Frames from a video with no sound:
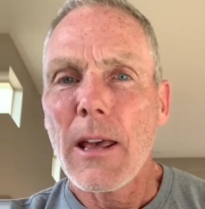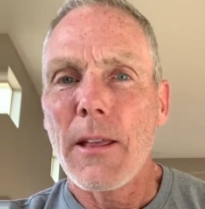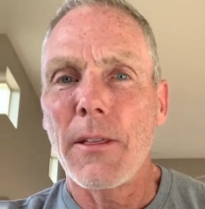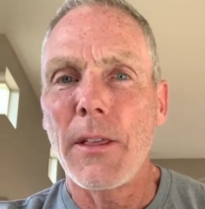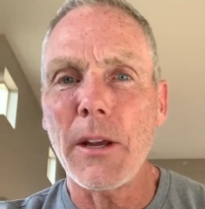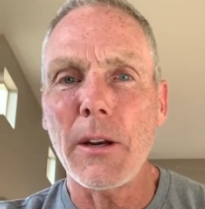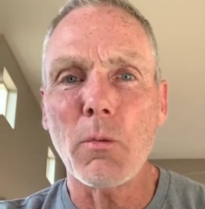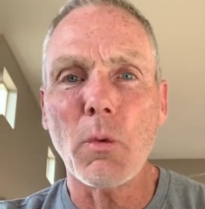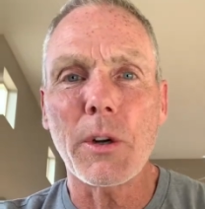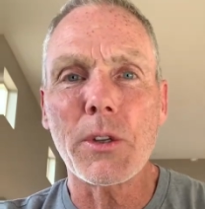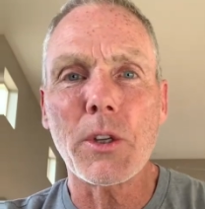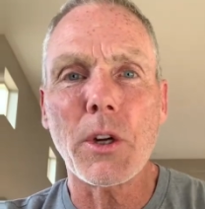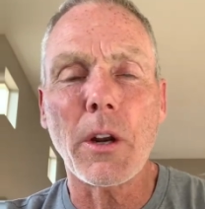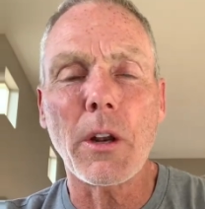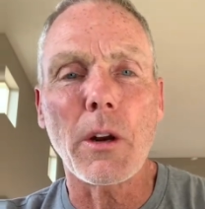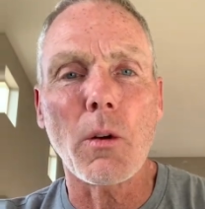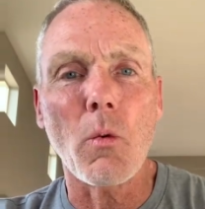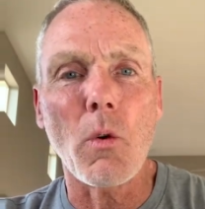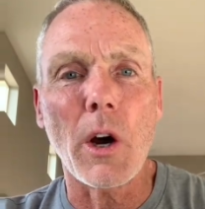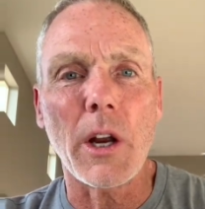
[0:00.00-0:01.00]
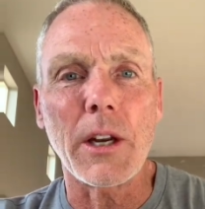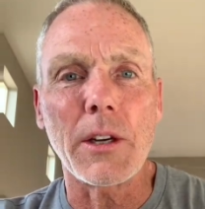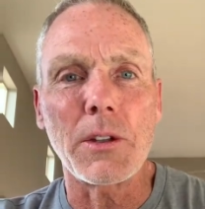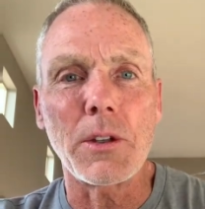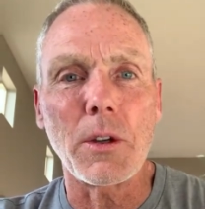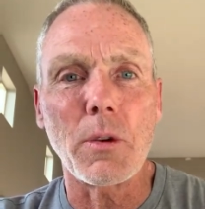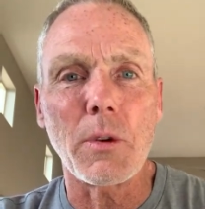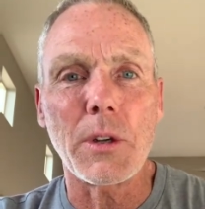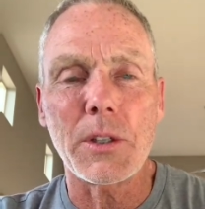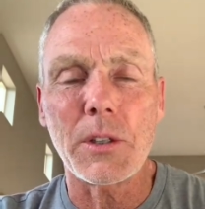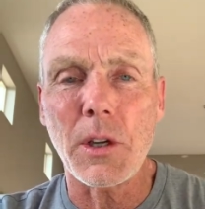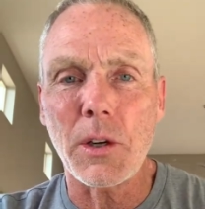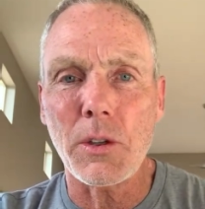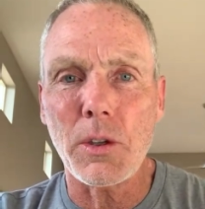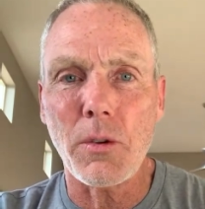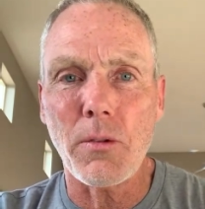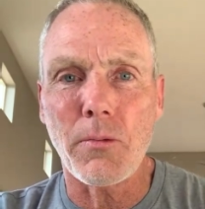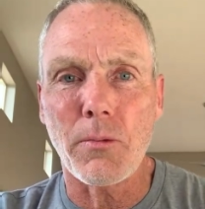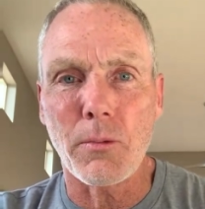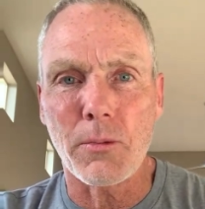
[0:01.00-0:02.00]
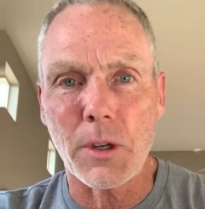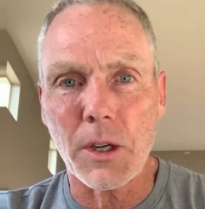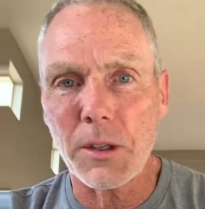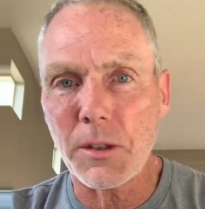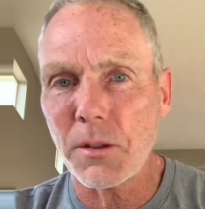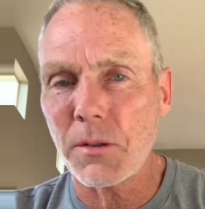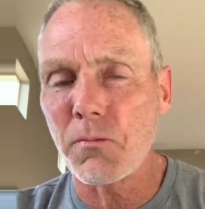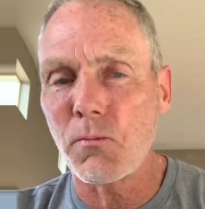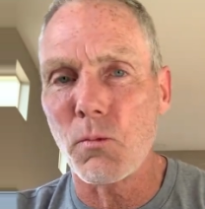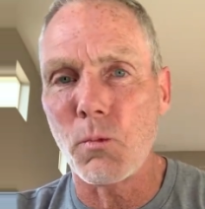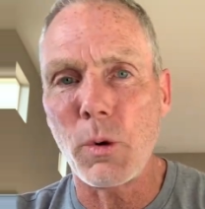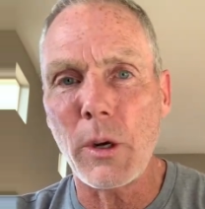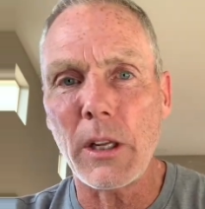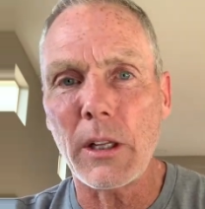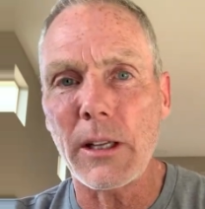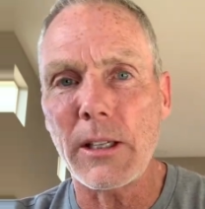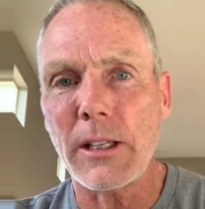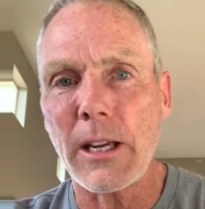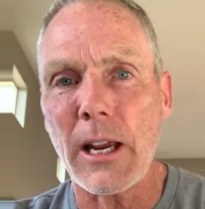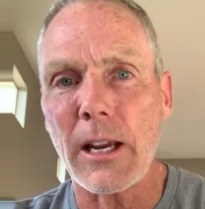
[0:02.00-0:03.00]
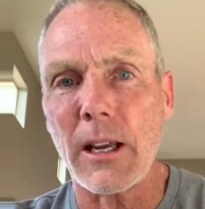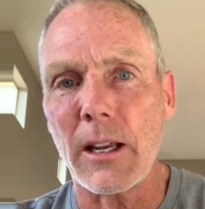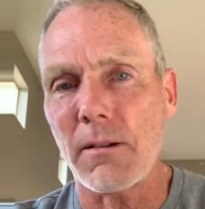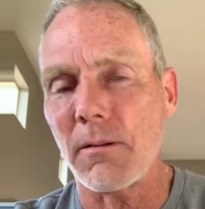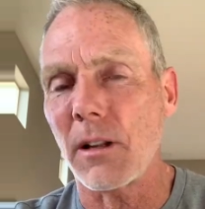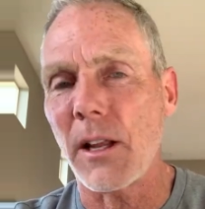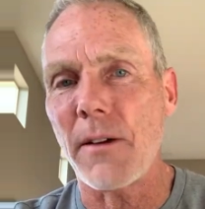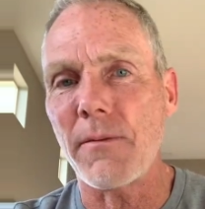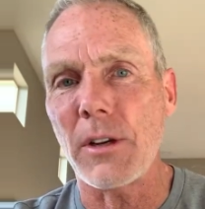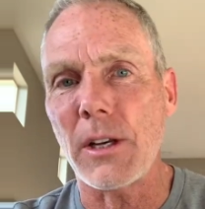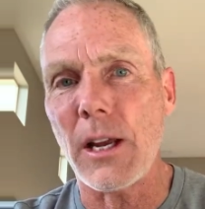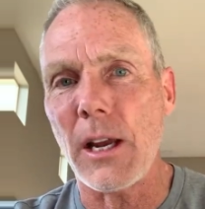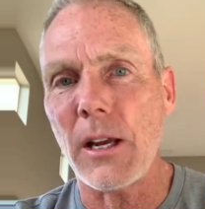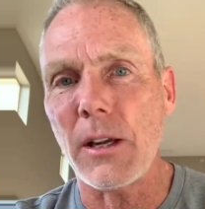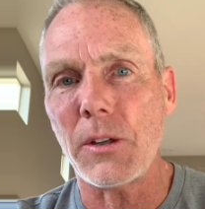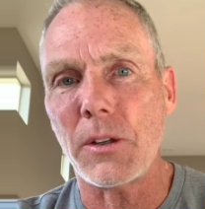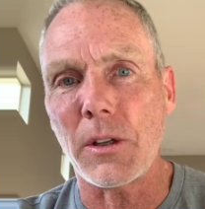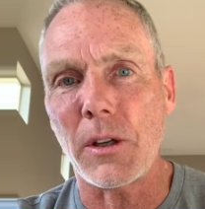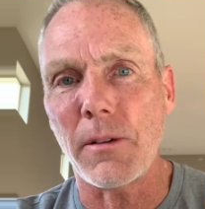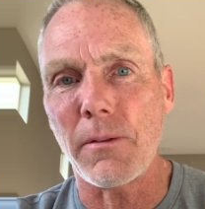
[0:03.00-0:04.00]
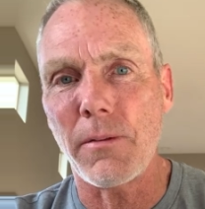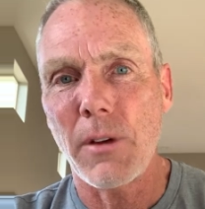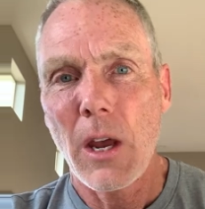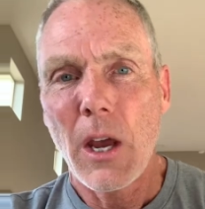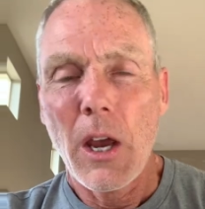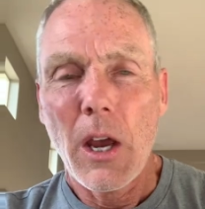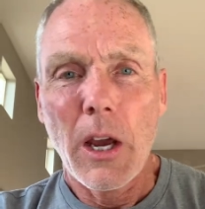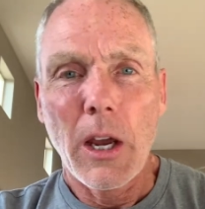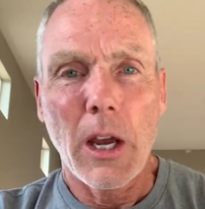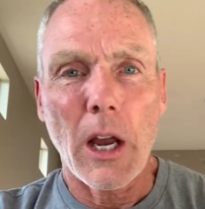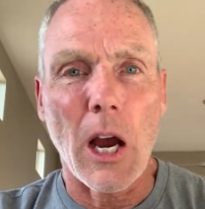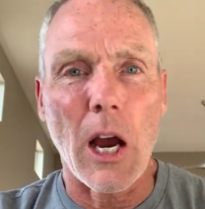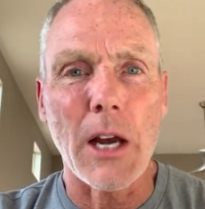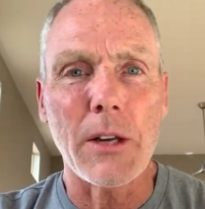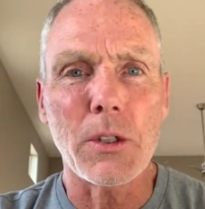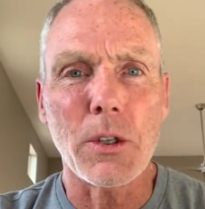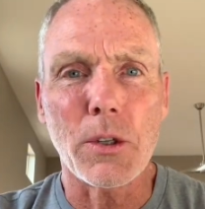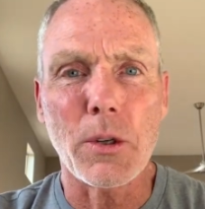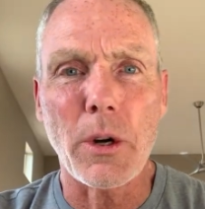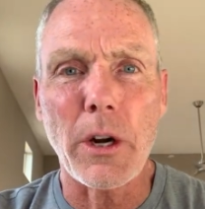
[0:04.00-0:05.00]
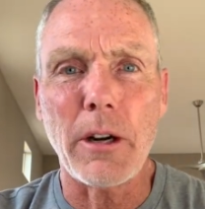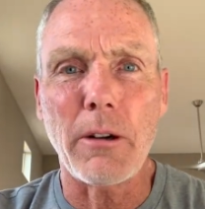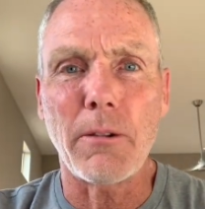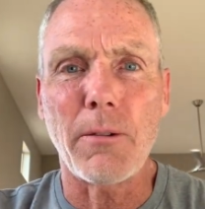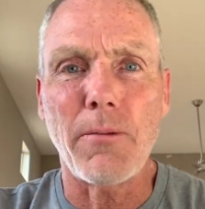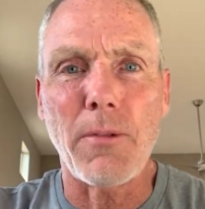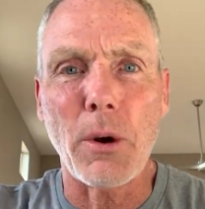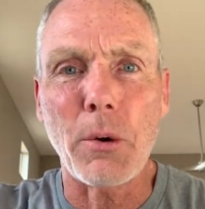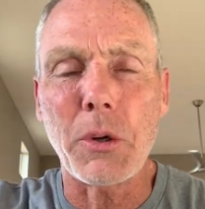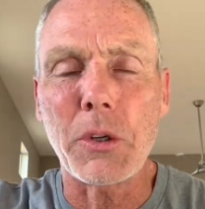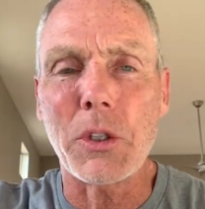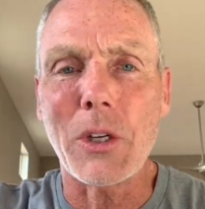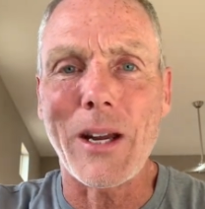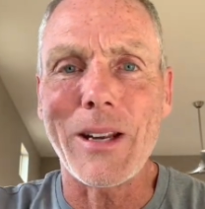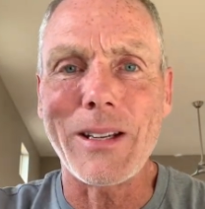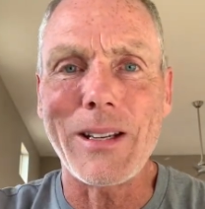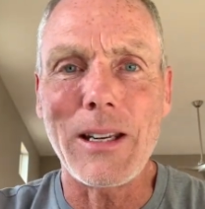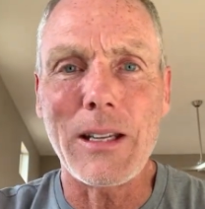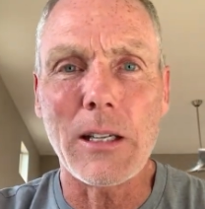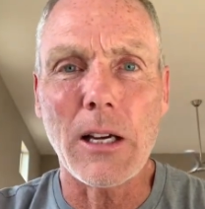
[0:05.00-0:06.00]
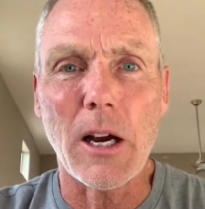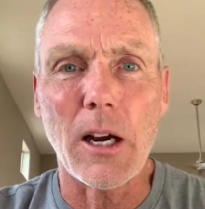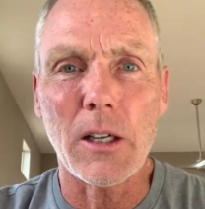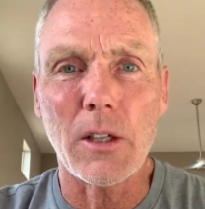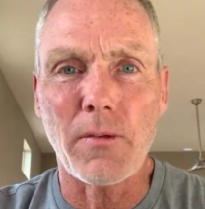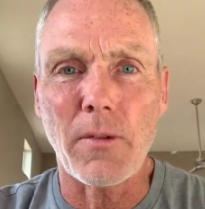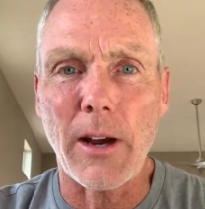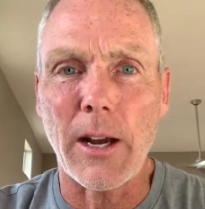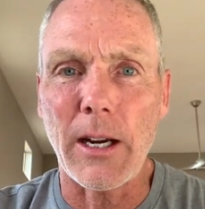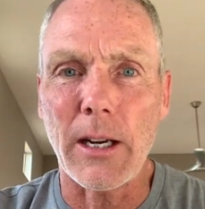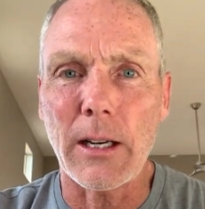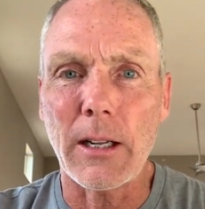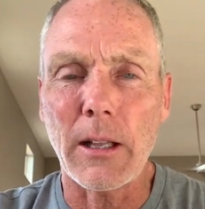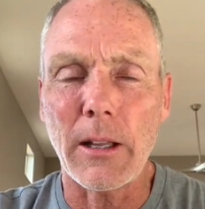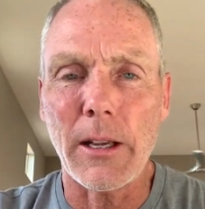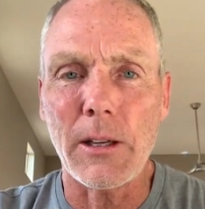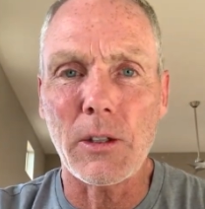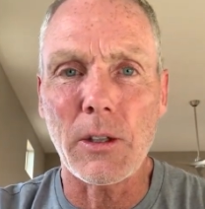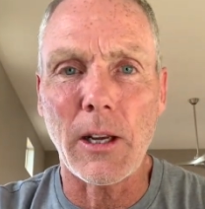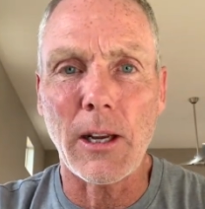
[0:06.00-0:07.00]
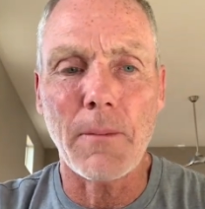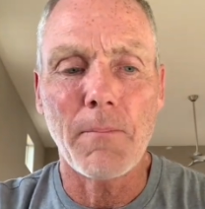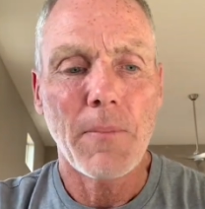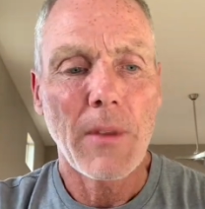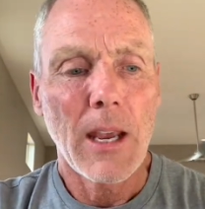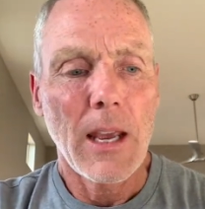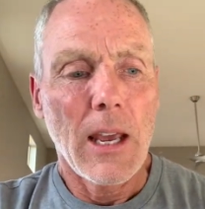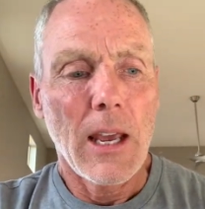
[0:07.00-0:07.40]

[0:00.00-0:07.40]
Then what you're gonna wanna do is, since you've just really taken 11 days and have concentrated and focused on detoxifying and cleansing,